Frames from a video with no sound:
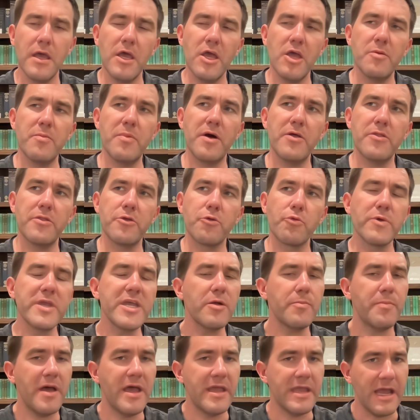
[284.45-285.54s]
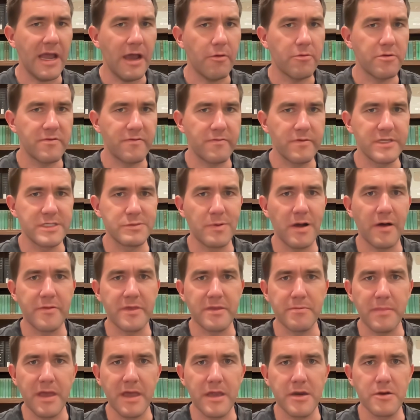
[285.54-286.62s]
But the real payout for these wealthy
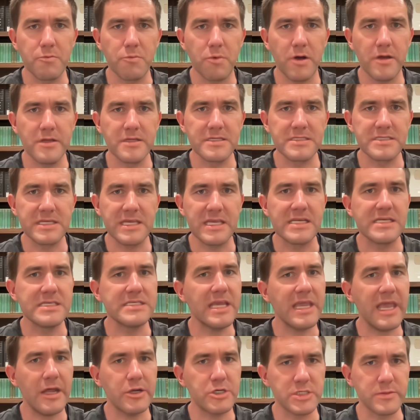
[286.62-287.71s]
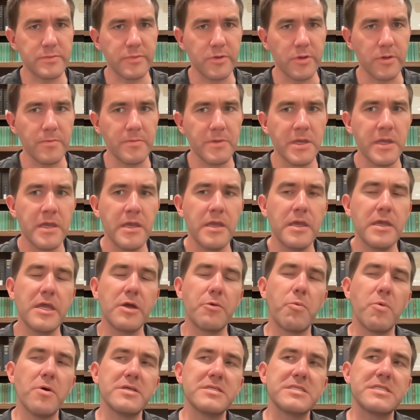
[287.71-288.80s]
men was intangible. It
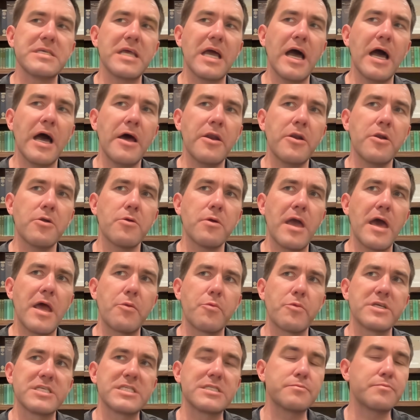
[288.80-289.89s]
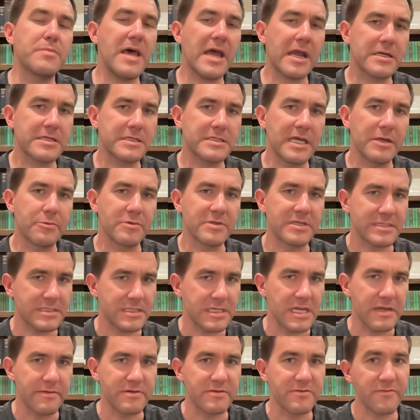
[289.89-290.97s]
was the honor and respect they
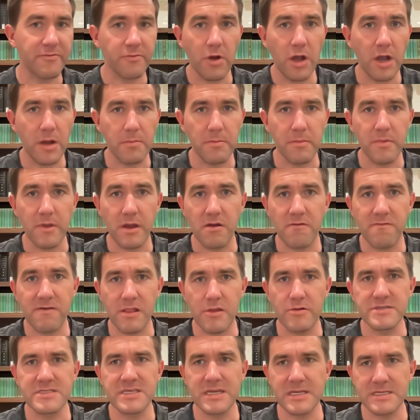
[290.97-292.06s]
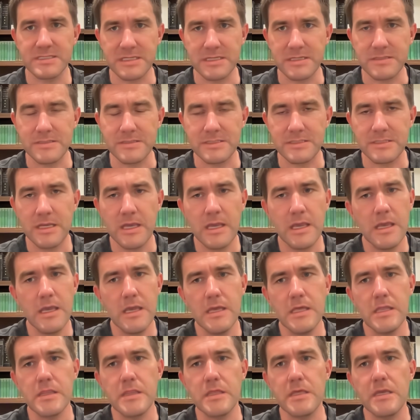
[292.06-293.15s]
received from their fellow citizens,
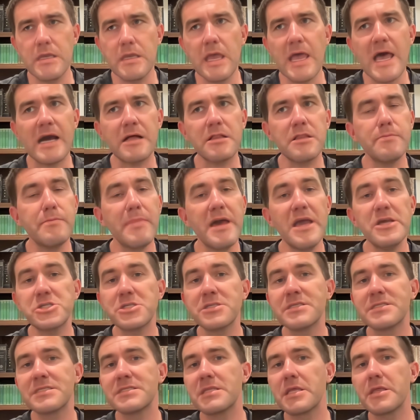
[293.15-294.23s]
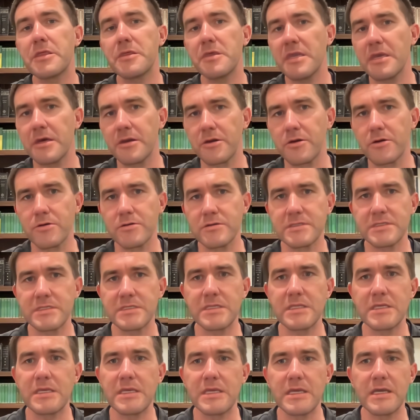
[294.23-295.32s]
the acclamations in the theaters,
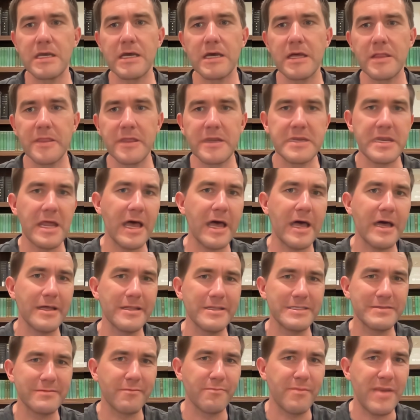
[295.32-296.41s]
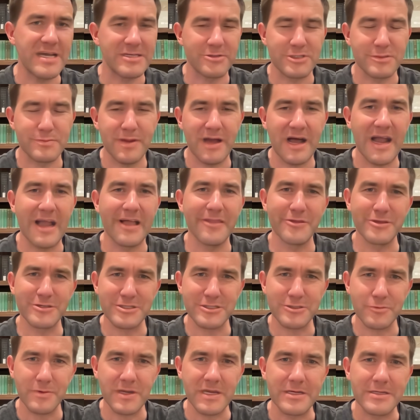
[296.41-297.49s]
the nods from passers-by in the
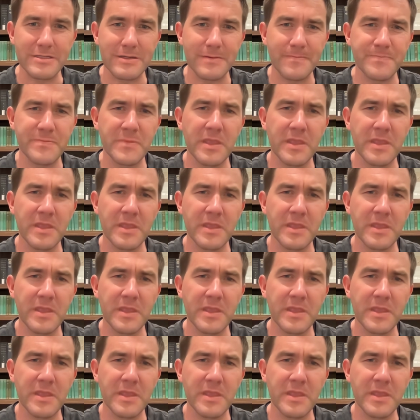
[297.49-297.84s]
street.